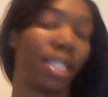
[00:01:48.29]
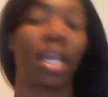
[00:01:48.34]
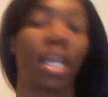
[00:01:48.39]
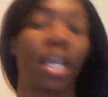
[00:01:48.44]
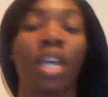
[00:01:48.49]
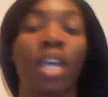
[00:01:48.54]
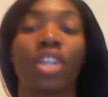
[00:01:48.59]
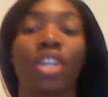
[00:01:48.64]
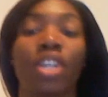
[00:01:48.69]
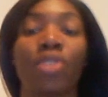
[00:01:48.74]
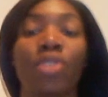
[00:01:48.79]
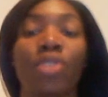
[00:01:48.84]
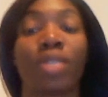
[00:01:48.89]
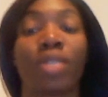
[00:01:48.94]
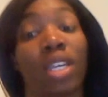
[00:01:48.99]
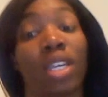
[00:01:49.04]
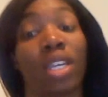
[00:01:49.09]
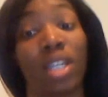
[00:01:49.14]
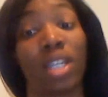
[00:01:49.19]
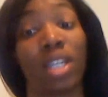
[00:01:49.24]
using
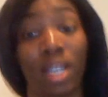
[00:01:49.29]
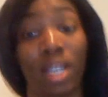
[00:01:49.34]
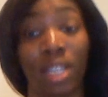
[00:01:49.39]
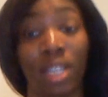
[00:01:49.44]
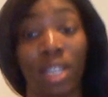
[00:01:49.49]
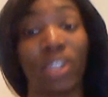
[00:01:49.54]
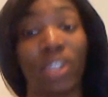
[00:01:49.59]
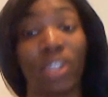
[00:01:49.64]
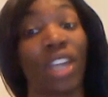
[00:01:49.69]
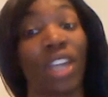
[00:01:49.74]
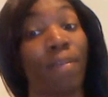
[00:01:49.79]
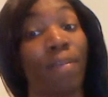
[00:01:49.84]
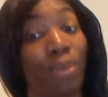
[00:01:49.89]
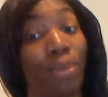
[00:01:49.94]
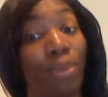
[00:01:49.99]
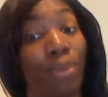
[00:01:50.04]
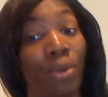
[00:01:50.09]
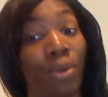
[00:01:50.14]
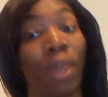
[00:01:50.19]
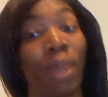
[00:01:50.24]
good shampoo
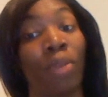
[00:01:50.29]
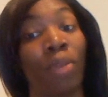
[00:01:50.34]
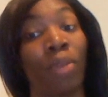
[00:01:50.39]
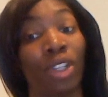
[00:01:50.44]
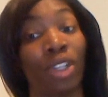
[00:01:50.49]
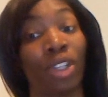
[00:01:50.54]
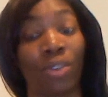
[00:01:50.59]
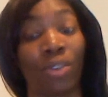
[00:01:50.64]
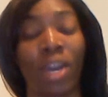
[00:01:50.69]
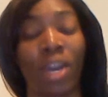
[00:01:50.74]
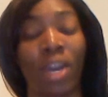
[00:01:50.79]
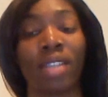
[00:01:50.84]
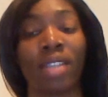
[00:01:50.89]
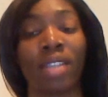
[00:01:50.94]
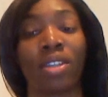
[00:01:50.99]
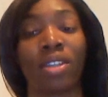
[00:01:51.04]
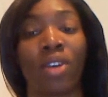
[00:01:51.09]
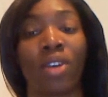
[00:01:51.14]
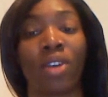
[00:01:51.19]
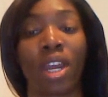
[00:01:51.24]
and moisturizing
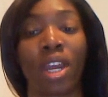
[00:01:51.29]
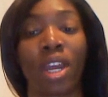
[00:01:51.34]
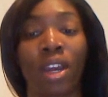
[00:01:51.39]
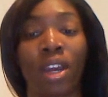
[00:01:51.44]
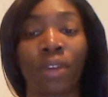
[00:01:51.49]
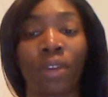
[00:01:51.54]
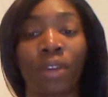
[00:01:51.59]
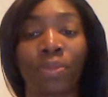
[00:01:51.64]
your hair.